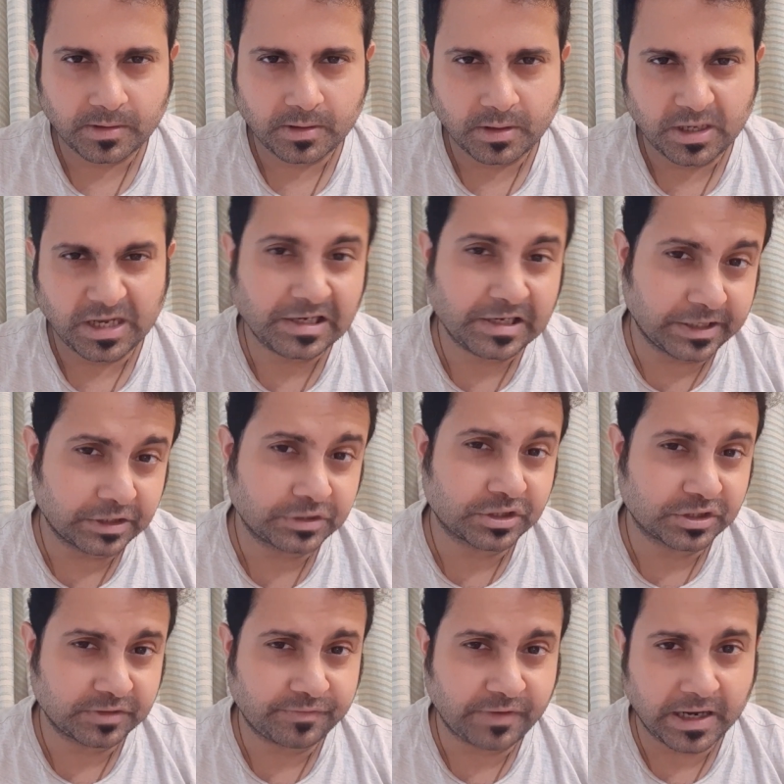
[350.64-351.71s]
He later
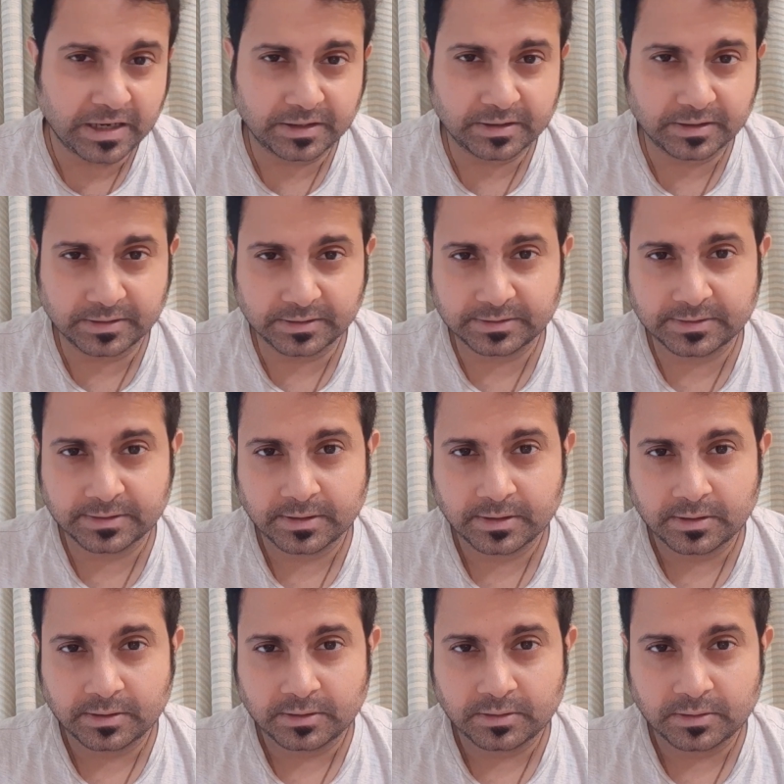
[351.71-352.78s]
justified his
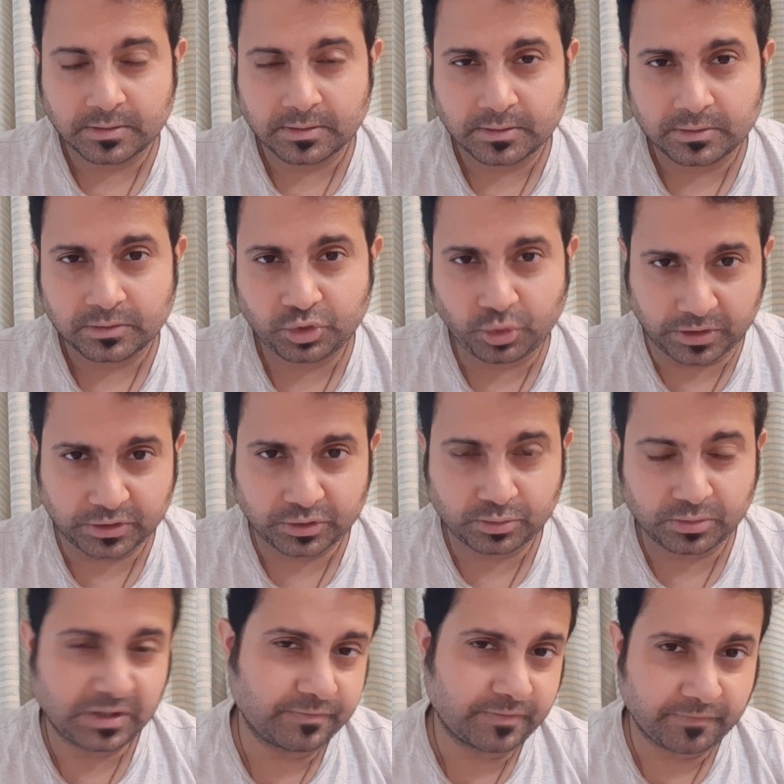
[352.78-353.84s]
choice to
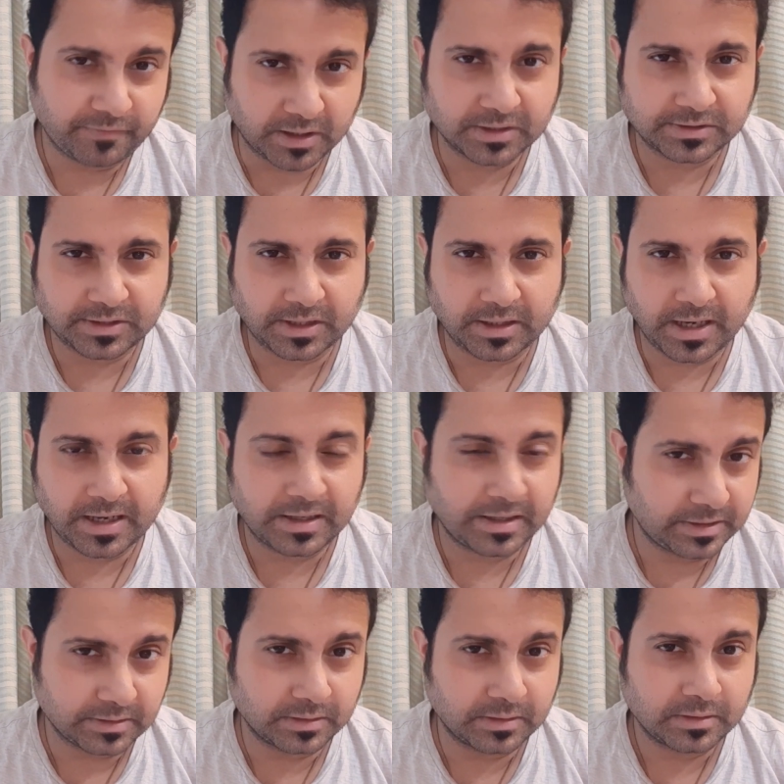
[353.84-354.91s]
leave Afghanistan and
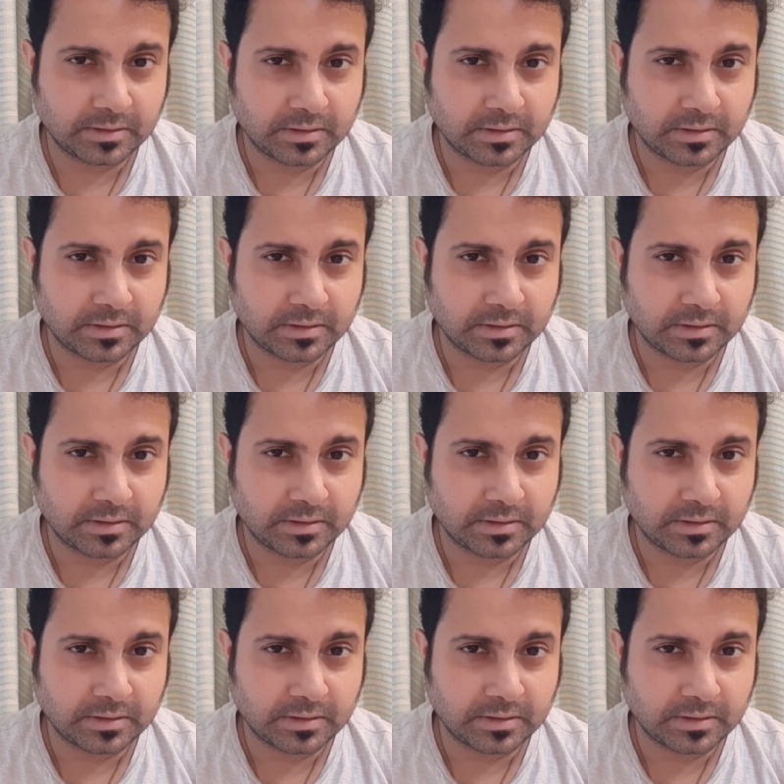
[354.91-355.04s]
later